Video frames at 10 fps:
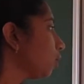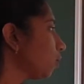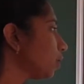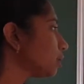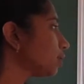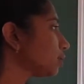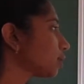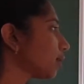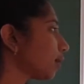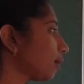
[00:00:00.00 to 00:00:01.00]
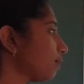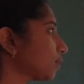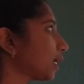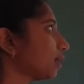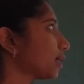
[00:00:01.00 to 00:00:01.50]
What is the
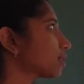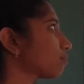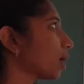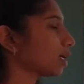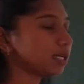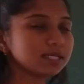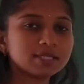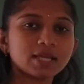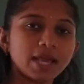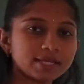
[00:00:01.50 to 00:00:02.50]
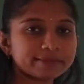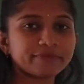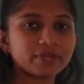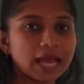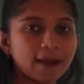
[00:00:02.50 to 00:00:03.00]
step? 10x minus x
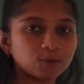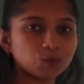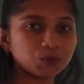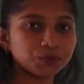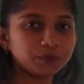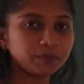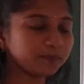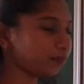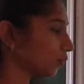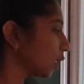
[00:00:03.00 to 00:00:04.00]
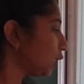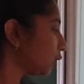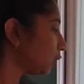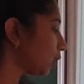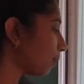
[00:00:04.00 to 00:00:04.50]
we have to do.
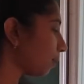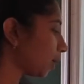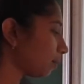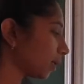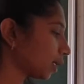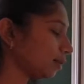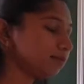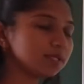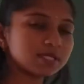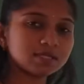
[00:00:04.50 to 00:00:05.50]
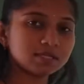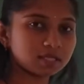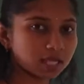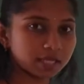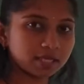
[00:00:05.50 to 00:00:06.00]
Number becomes
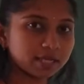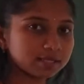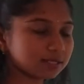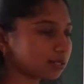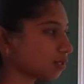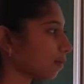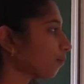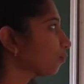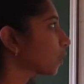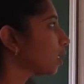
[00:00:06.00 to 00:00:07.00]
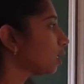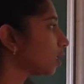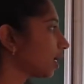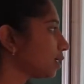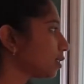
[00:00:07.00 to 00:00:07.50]
9x.
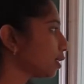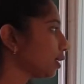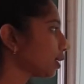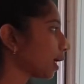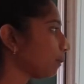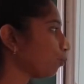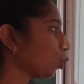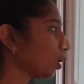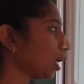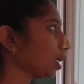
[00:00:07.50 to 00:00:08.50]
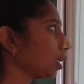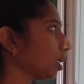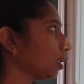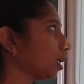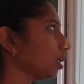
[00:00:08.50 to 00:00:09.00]
Right side
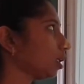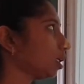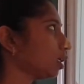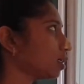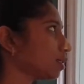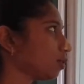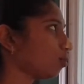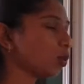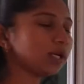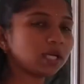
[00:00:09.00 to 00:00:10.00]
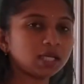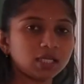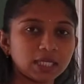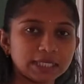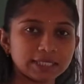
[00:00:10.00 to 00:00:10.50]
9.999. Here
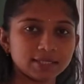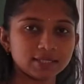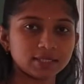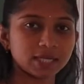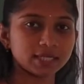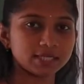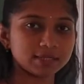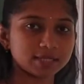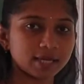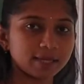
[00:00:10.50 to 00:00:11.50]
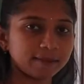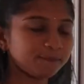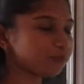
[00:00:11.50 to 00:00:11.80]
0.999 is there.